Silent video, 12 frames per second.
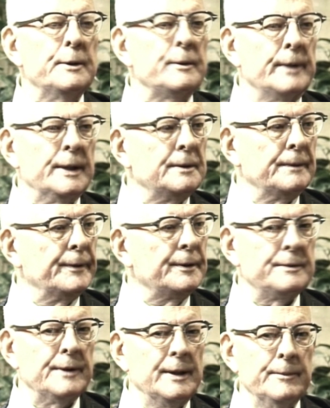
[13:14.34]
they do it right the
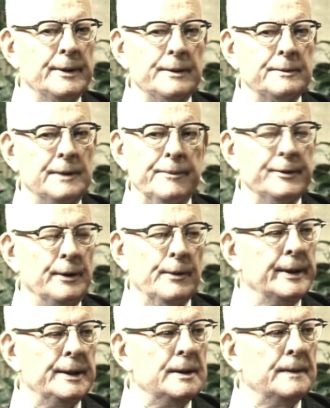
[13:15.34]
first time when the stuff is
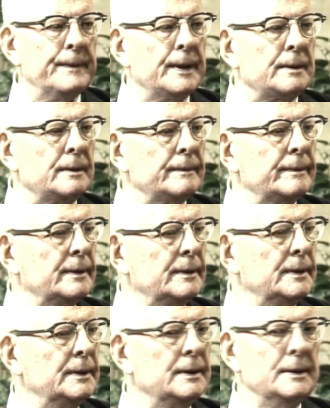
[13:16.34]
already defective?
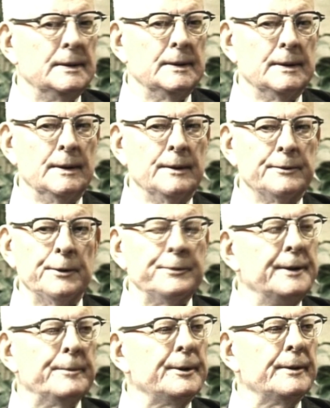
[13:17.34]
So
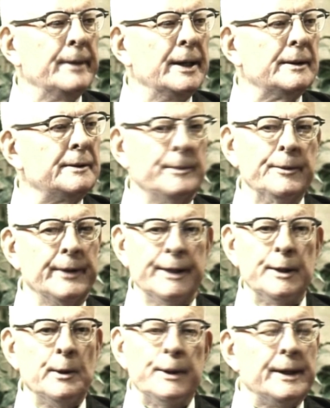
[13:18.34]
simple to management when
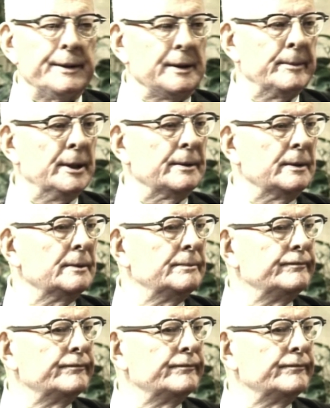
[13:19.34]
they know nothing about it.